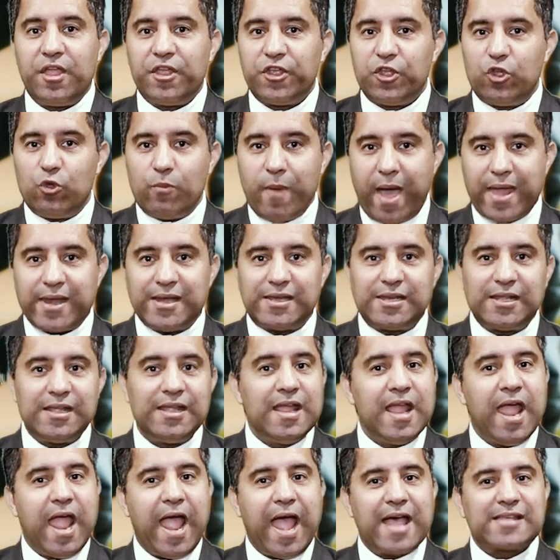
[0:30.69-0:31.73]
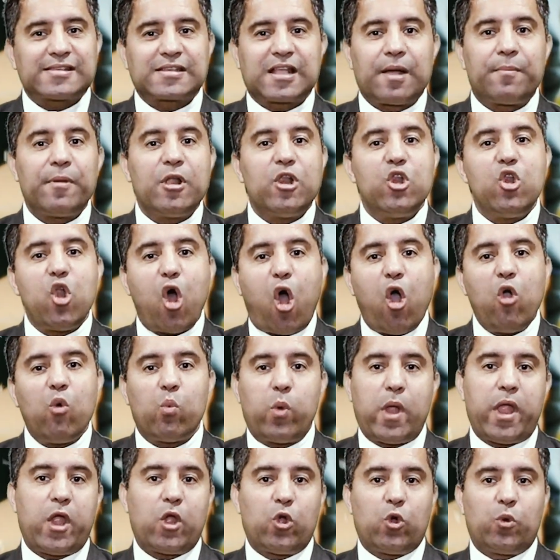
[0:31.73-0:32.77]
Humanity has come a long
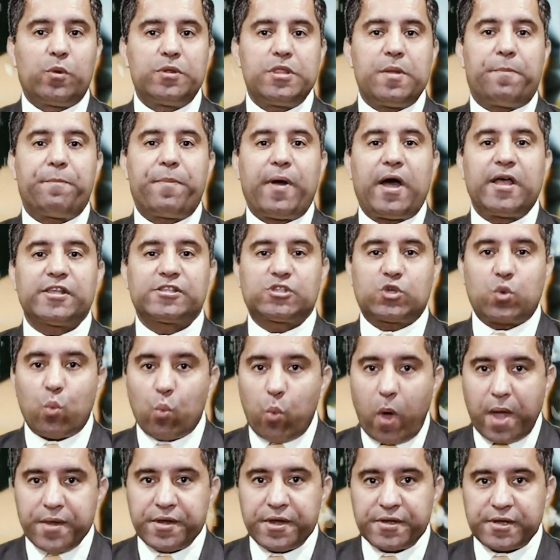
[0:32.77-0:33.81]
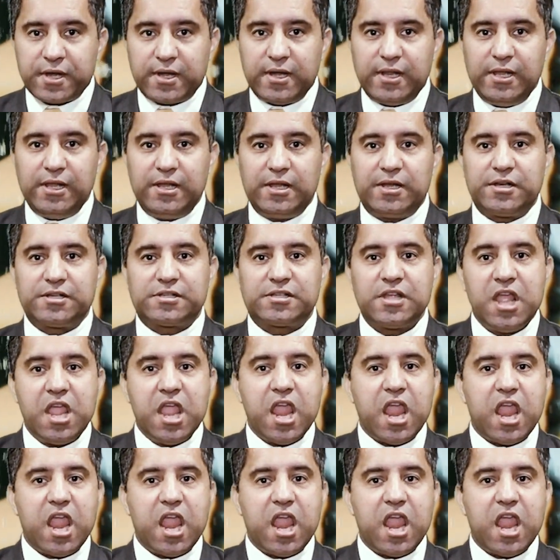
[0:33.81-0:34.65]
way over the past 100 years